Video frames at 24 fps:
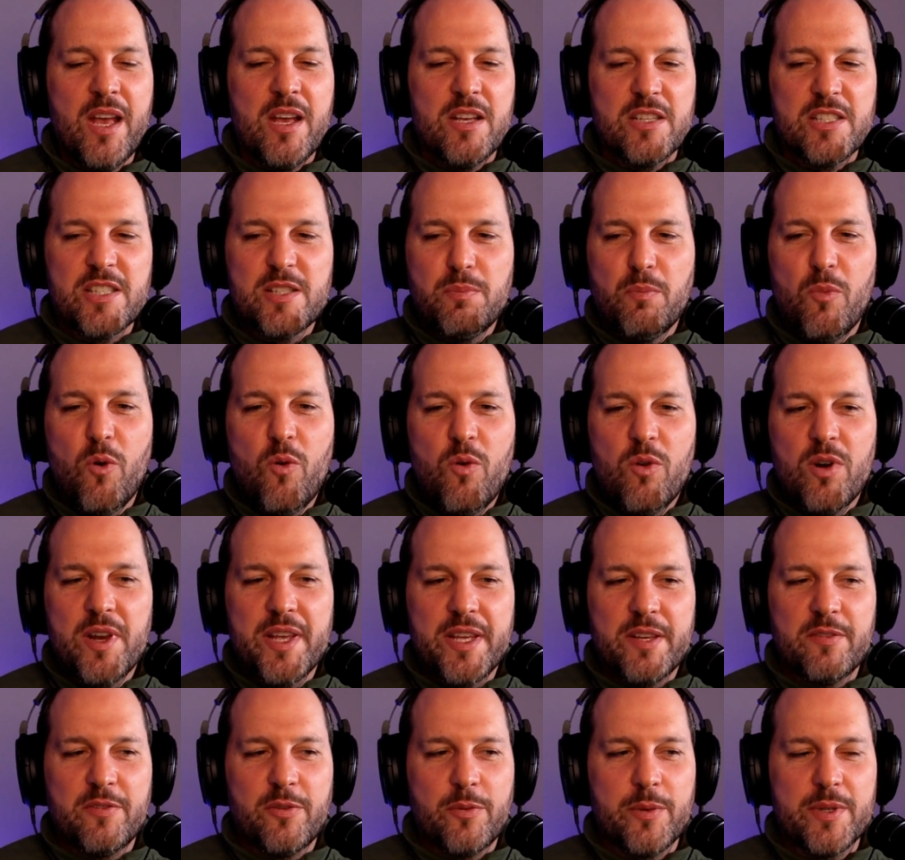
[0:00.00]
smaller
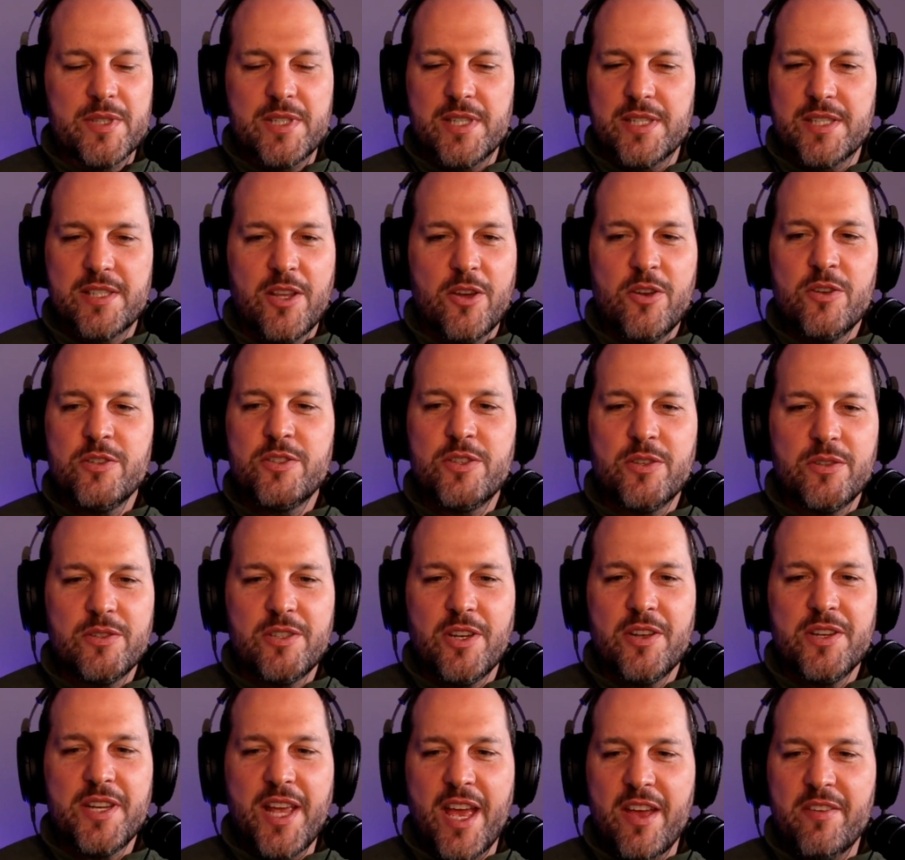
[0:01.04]
influencers, those who
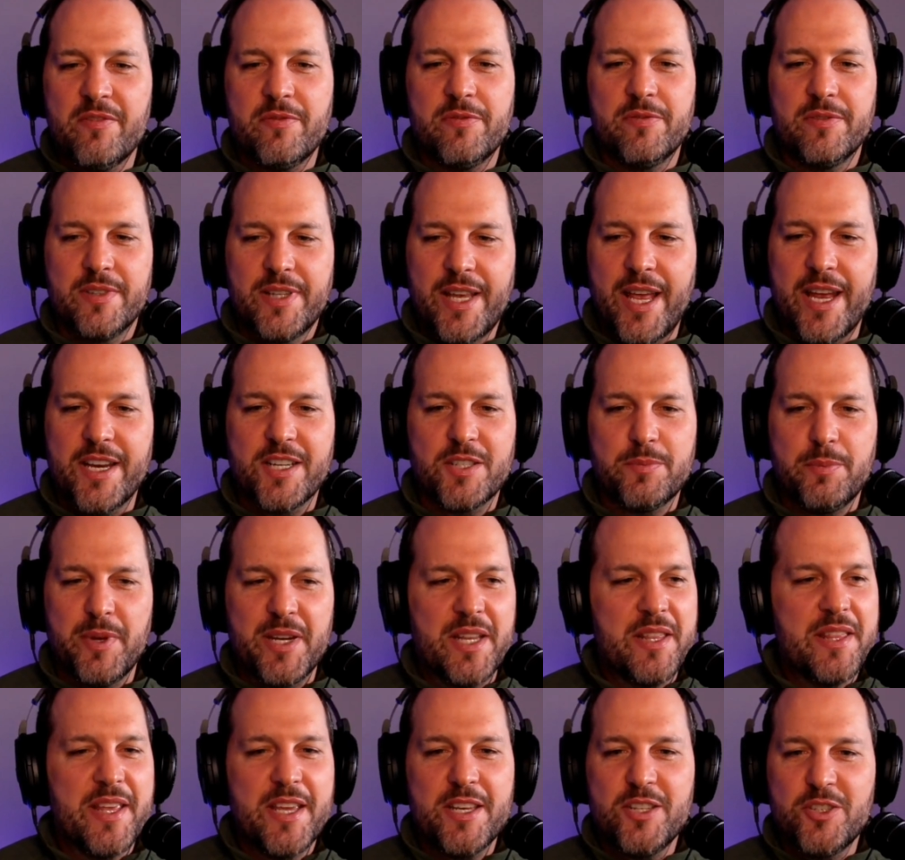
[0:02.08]
don't have cash
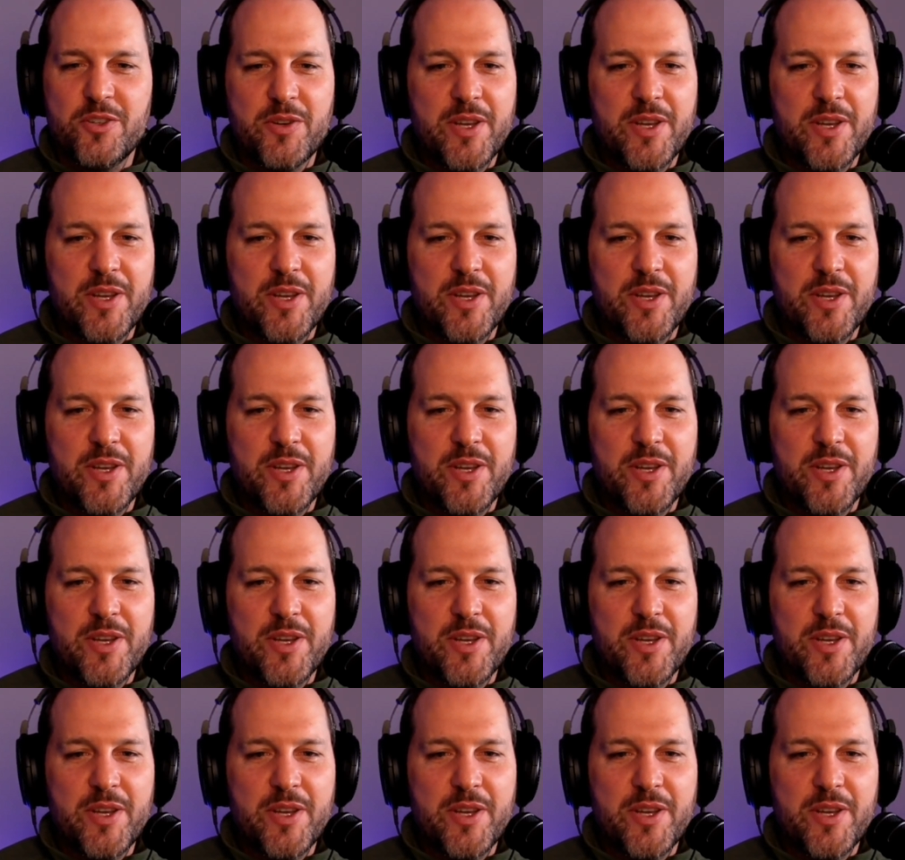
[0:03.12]
money? They're